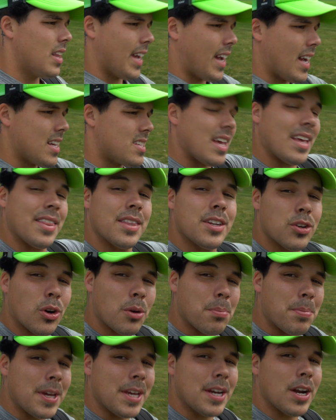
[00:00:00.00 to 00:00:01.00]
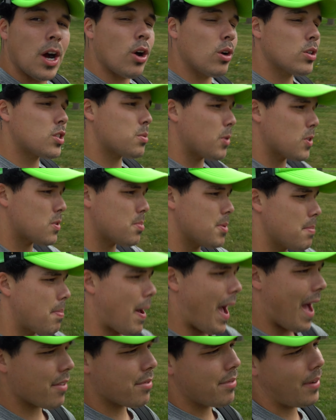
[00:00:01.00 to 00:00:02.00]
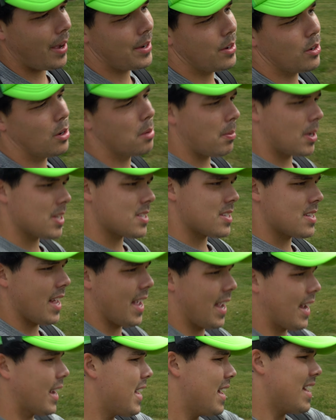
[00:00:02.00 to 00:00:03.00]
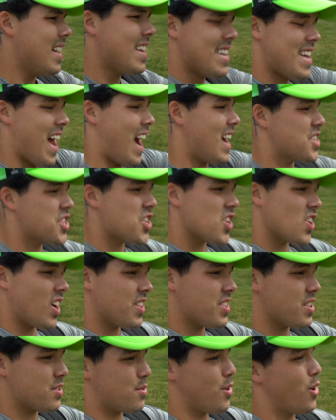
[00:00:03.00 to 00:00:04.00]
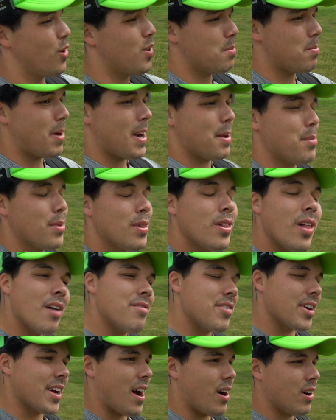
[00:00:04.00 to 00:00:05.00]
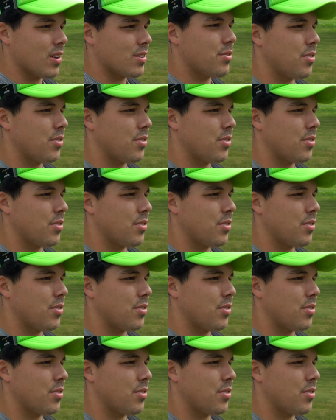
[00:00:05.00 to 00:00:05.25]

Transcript: Like I said, the Torpedo is supposed to be a Pathfinder or a Mustang. Not sure on this Ronin, but I'm loving how it's